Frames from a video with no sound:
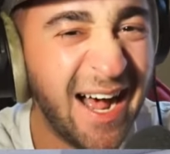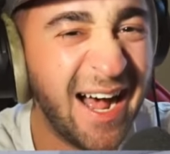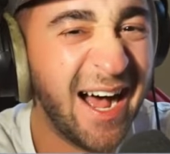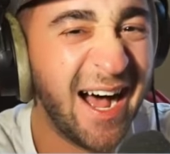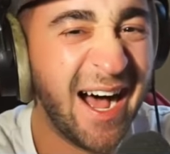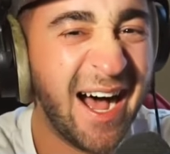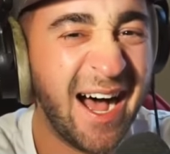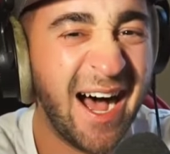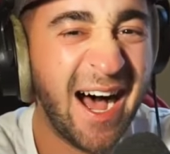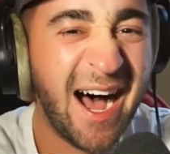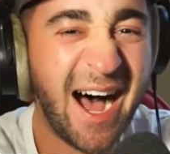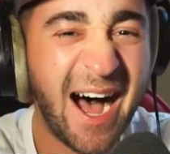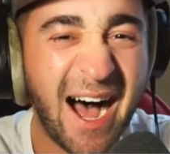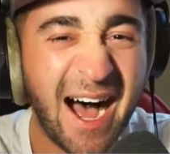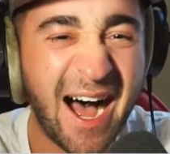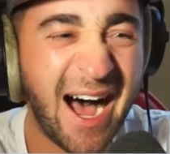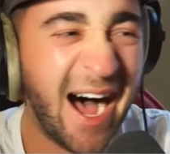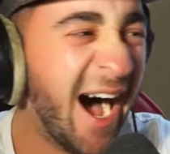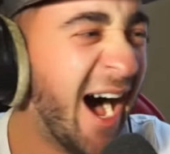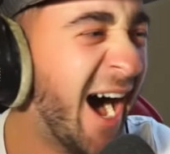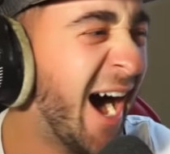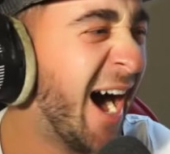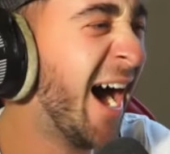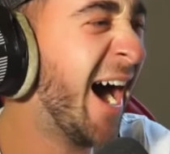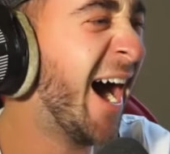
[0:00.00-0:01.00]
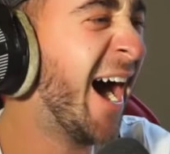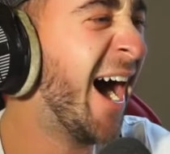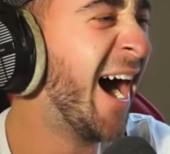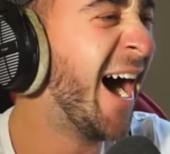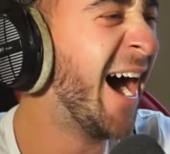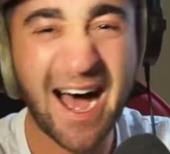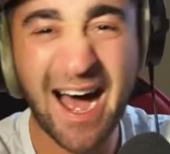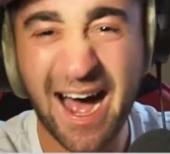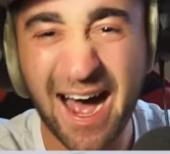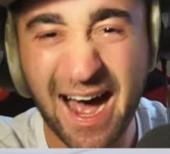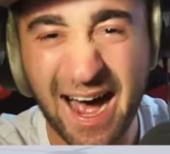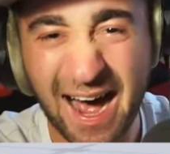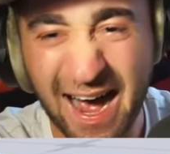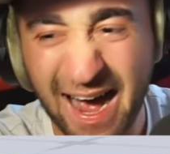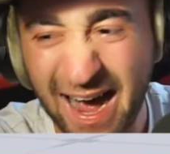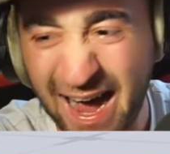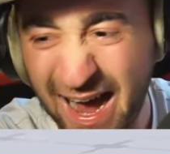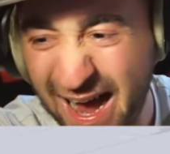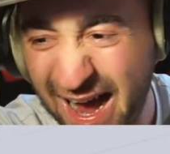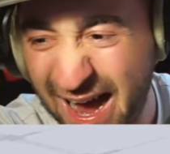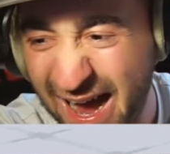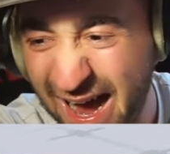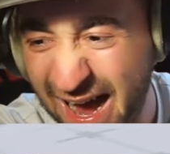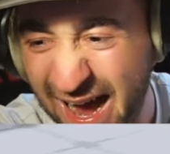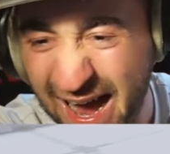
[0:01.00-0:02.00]
Sudden death.
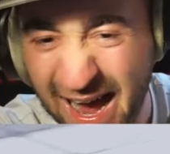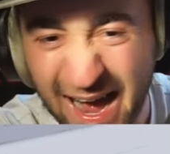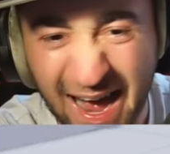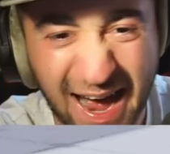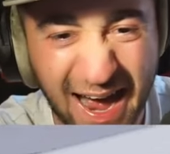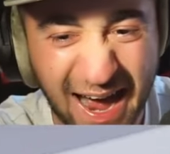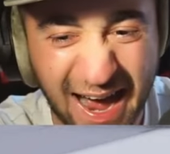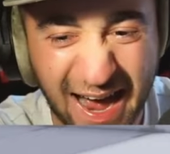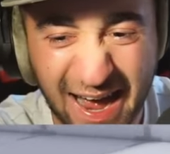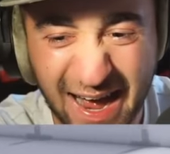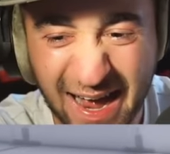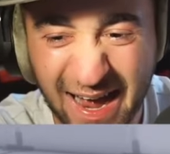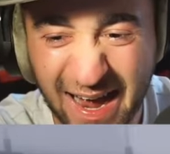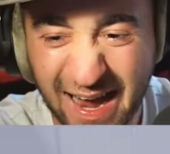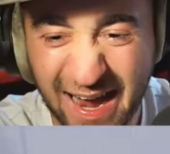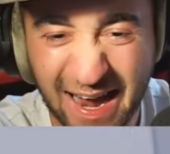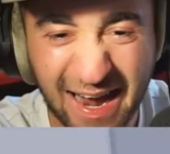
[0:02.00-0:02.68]
Sudden death.